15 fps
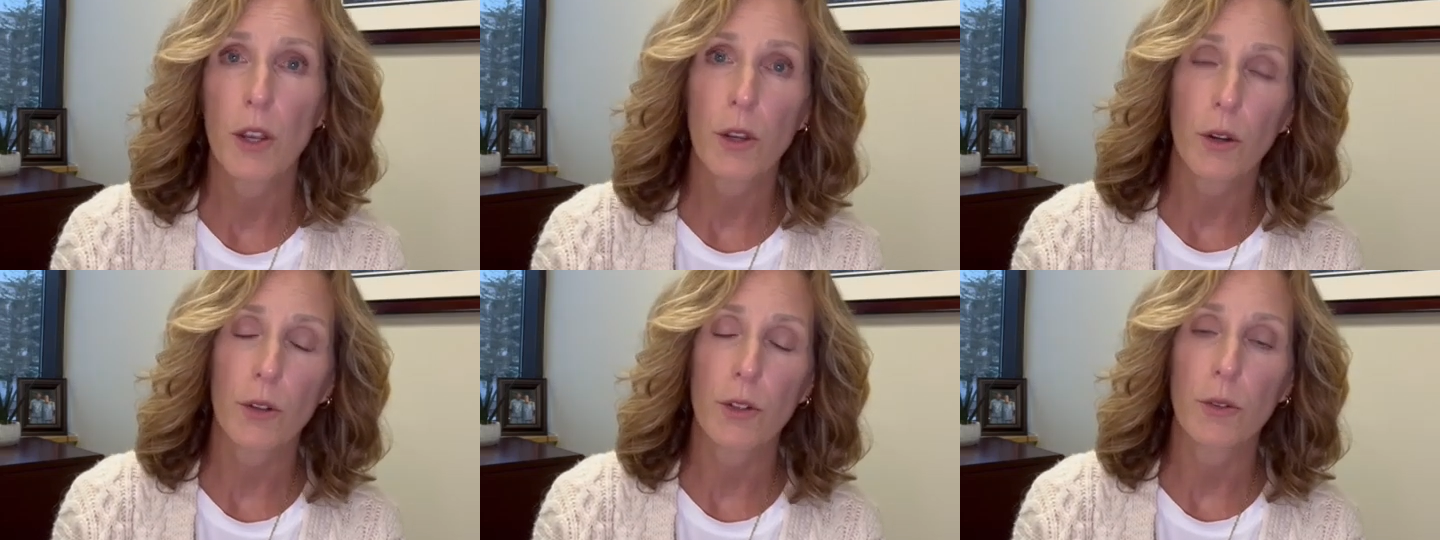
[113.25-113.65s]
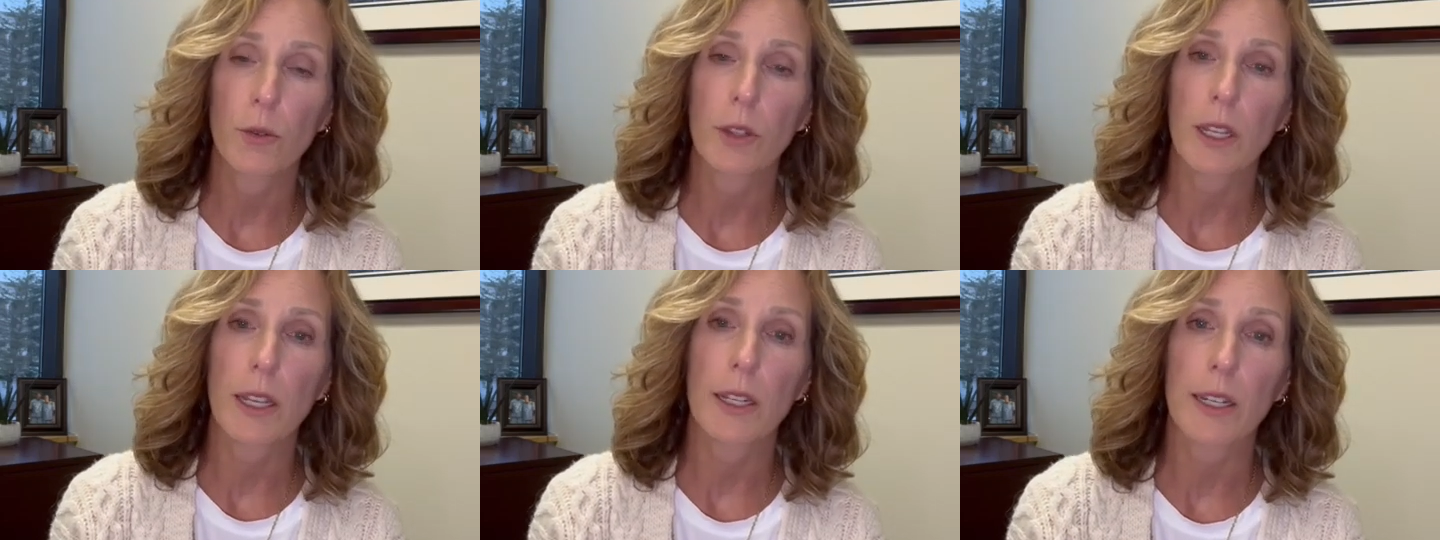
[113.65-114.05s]
or
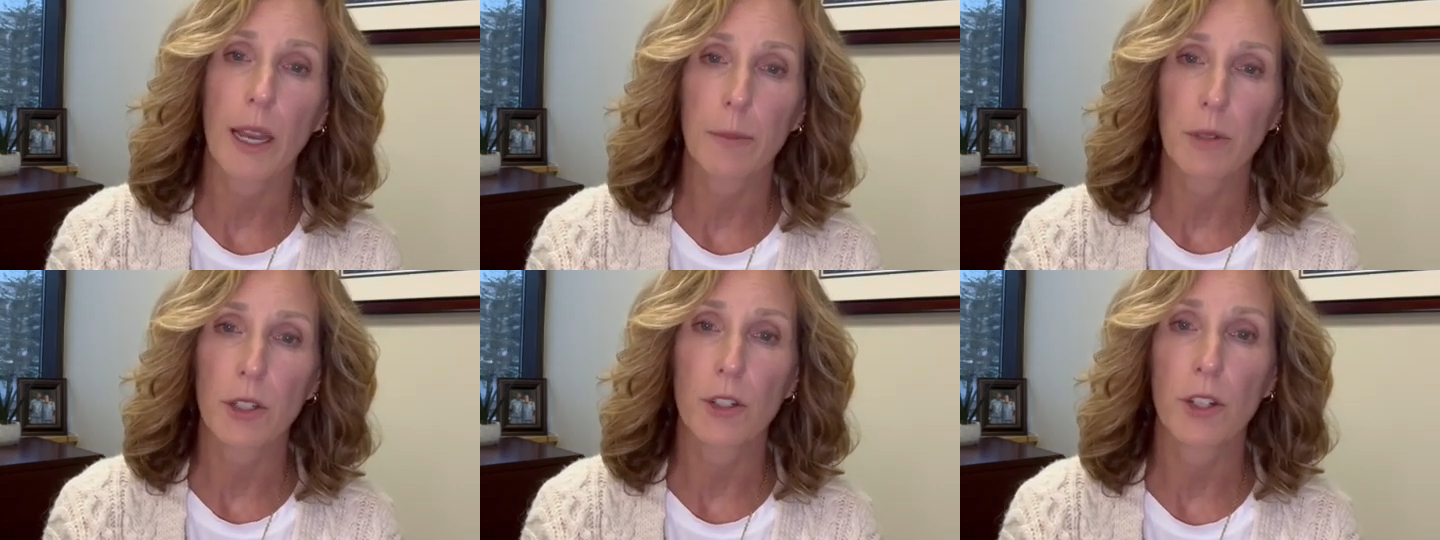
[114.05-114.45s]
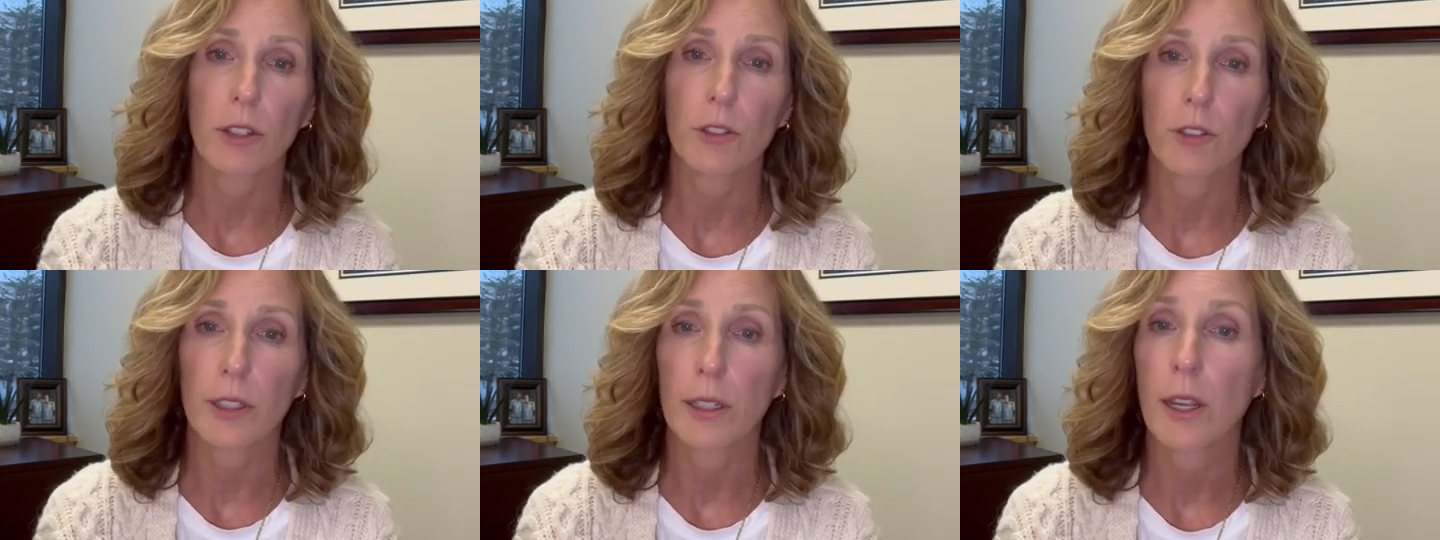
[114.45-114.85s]
newly adopted
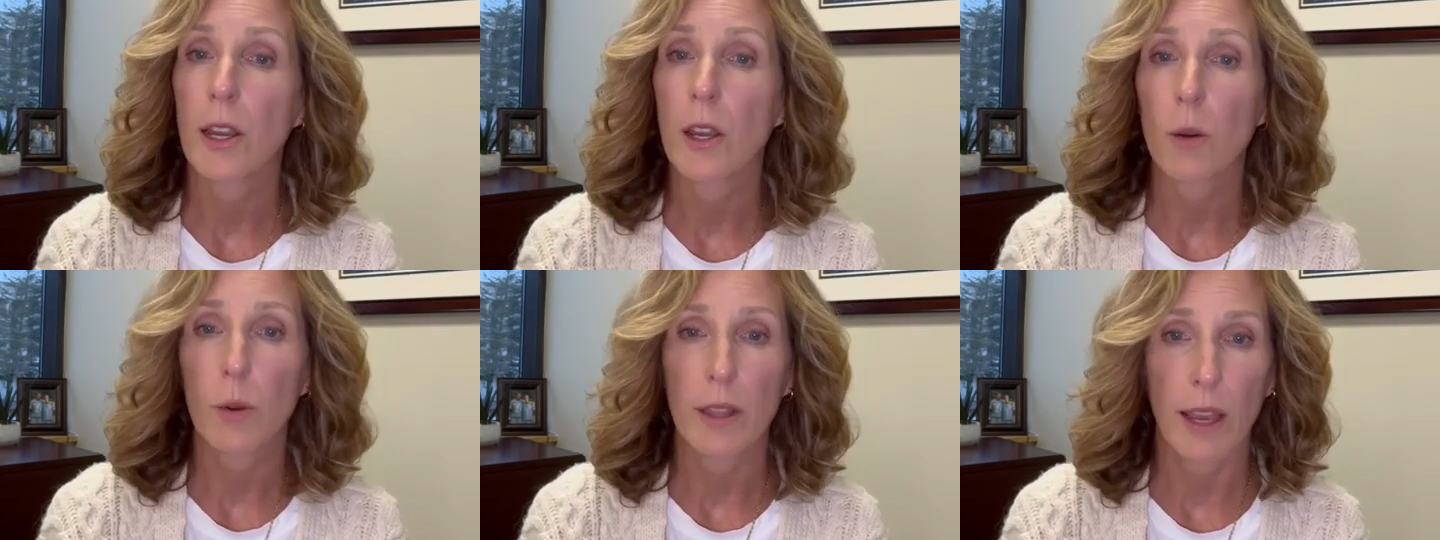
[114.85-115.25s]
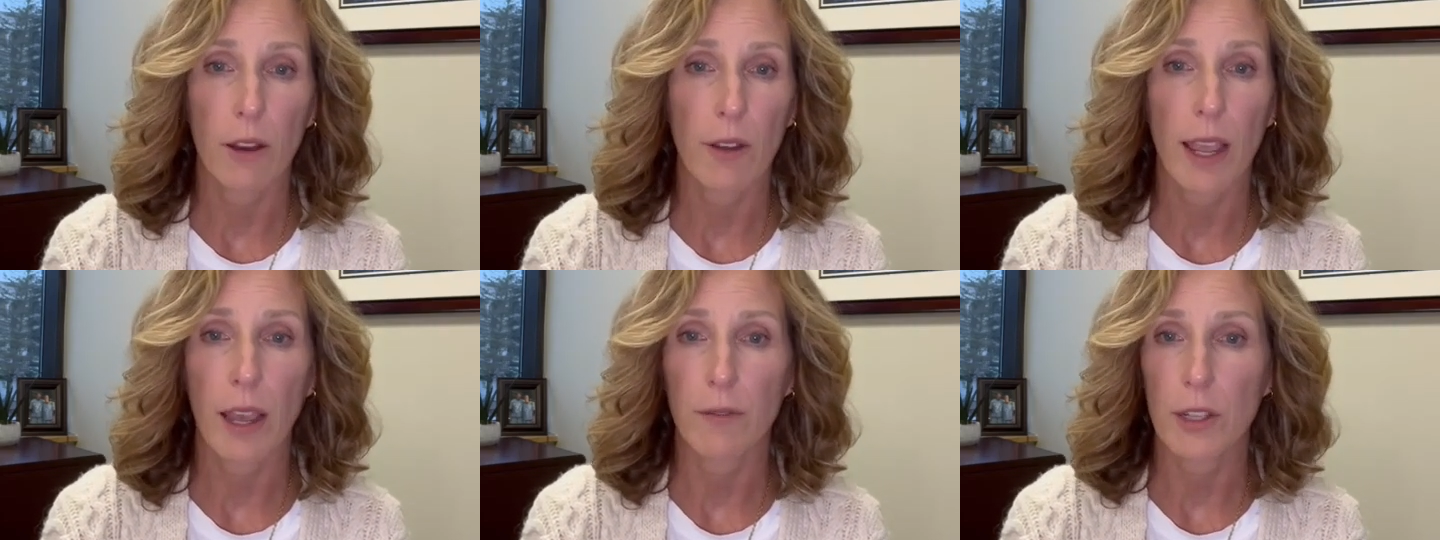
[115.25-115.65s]
children without
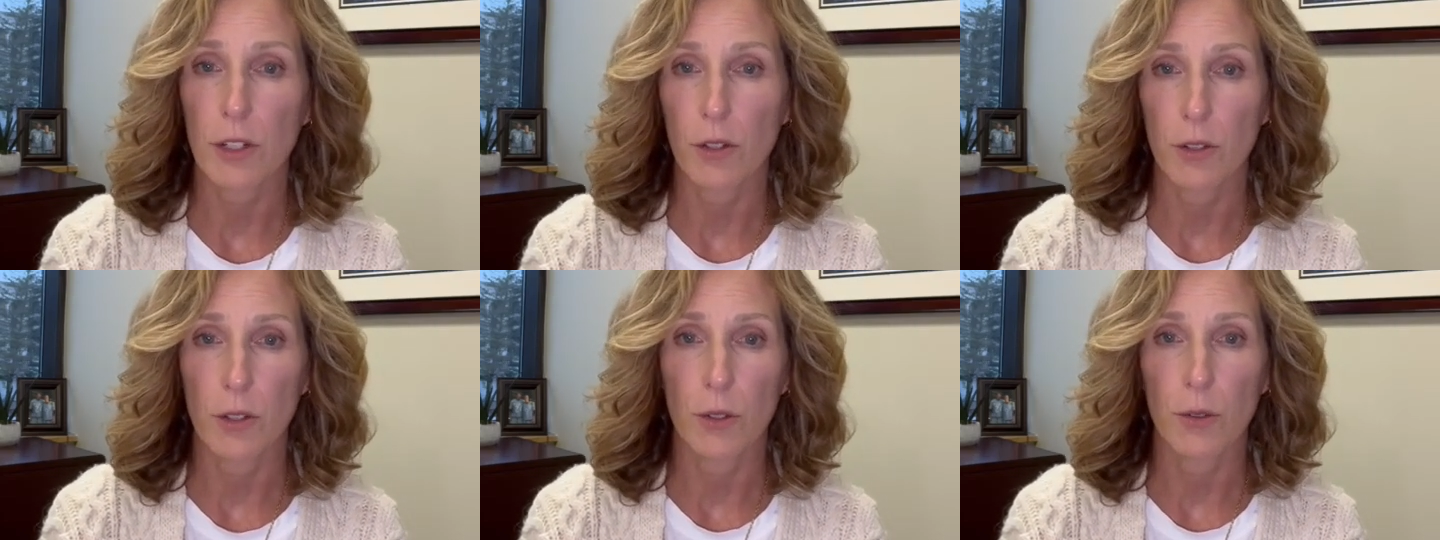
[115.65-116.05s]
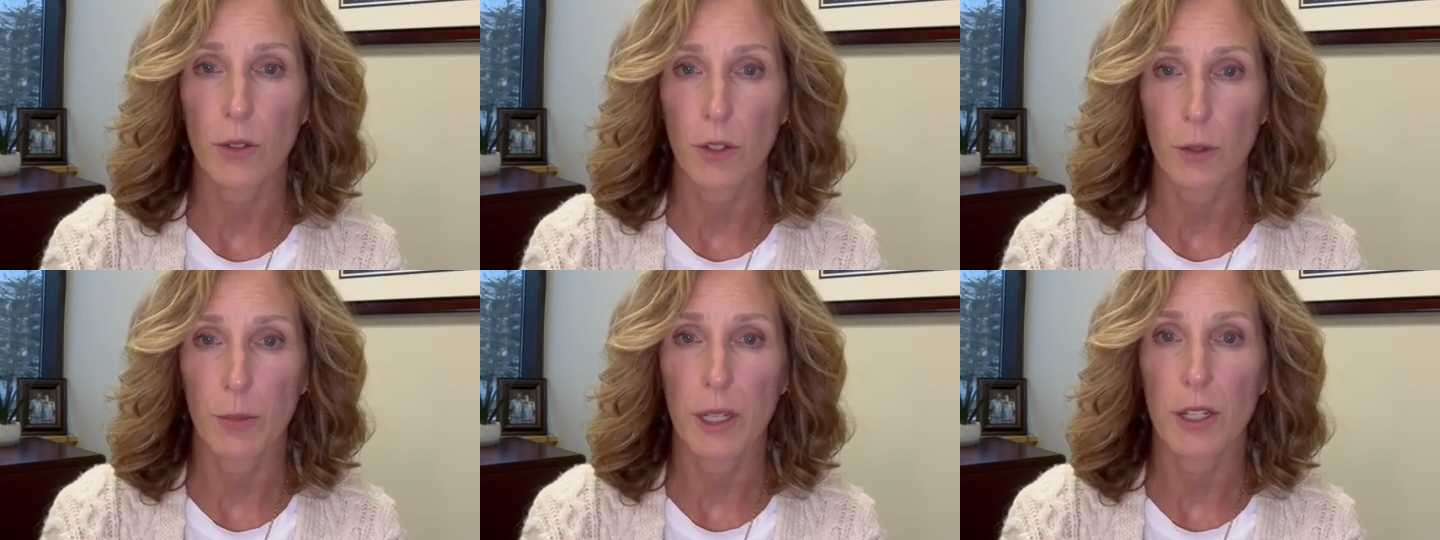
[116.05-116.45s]
having to use
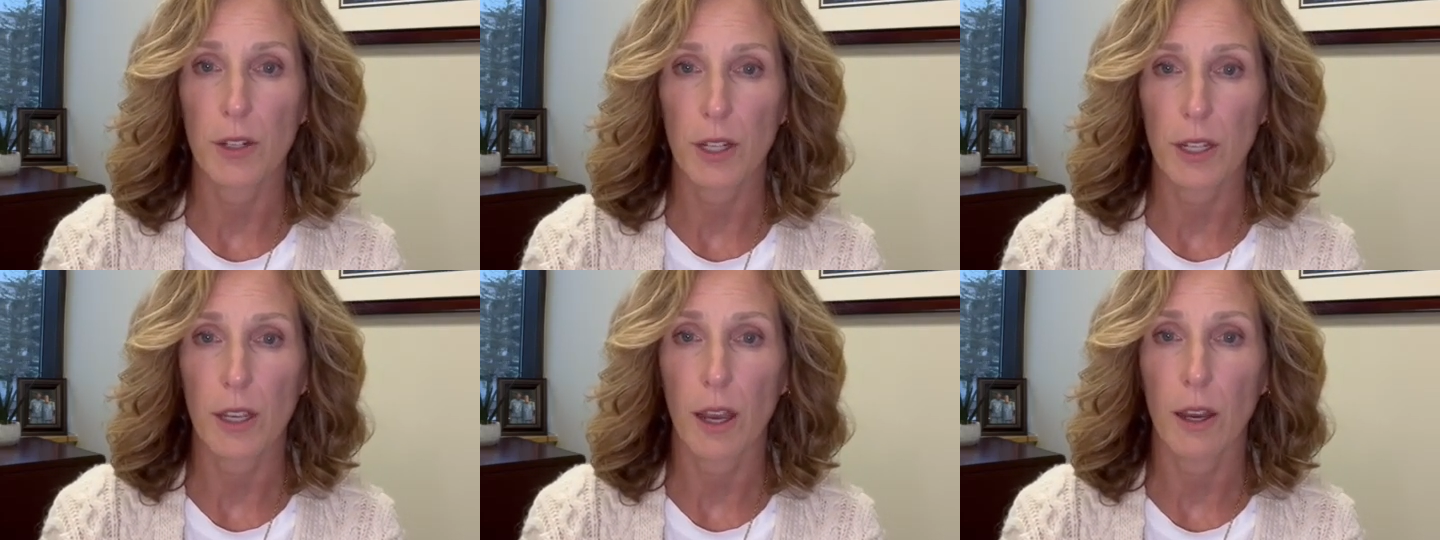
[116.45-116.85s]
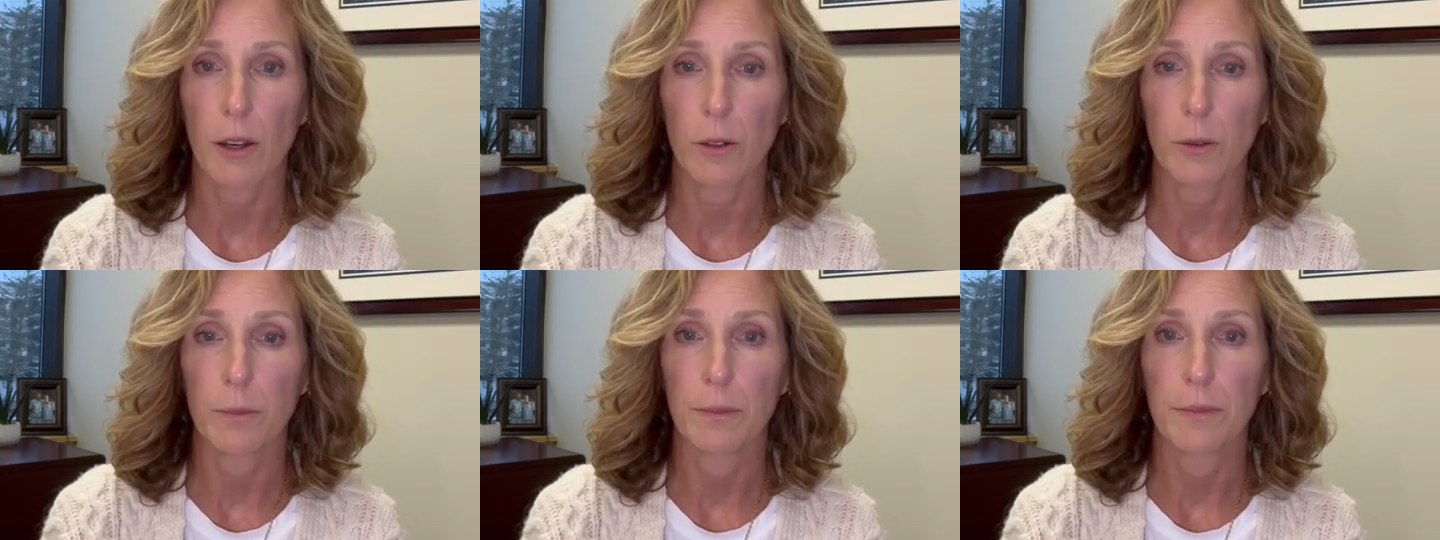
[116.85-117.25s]
their PTO.